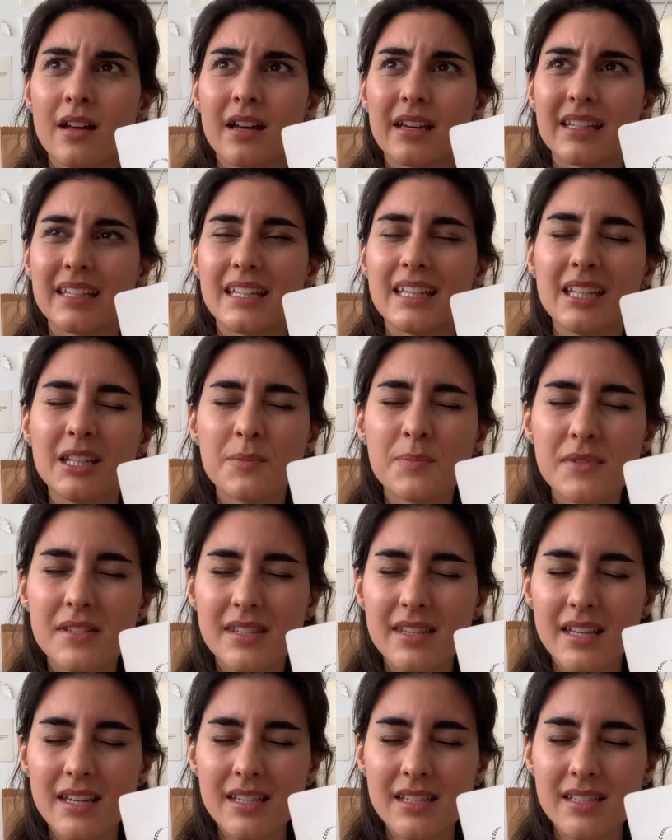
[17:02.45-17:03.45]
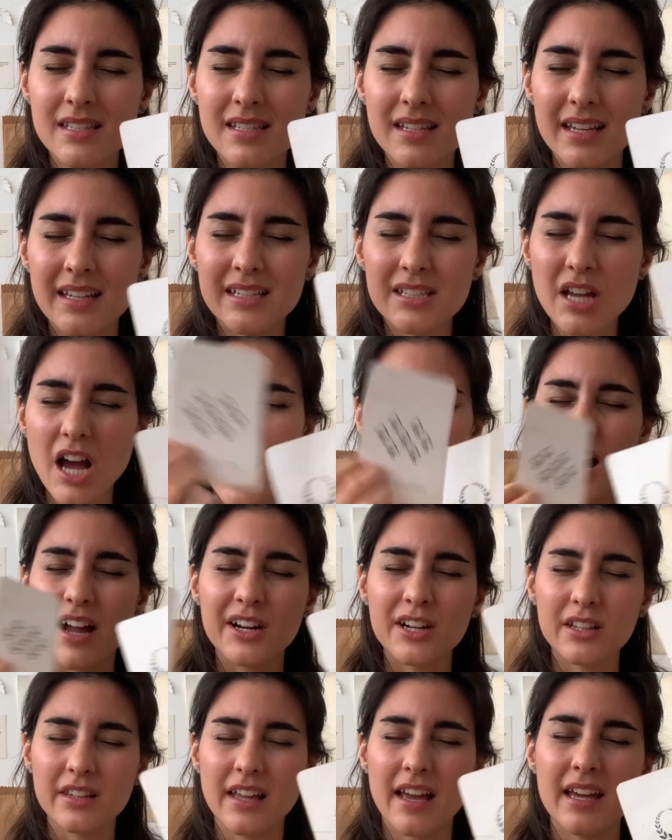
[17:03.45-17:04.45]
keeps this
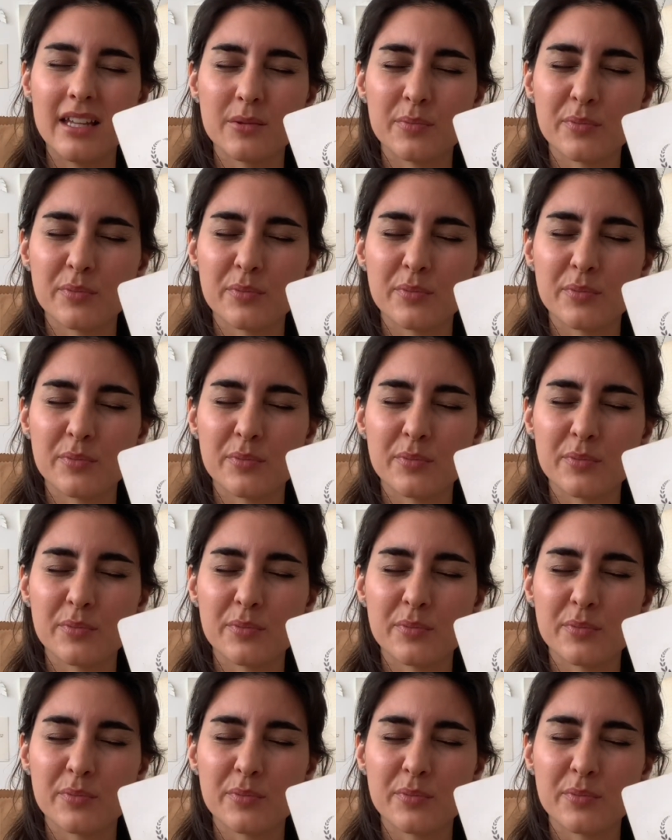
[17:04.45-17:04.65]
entire land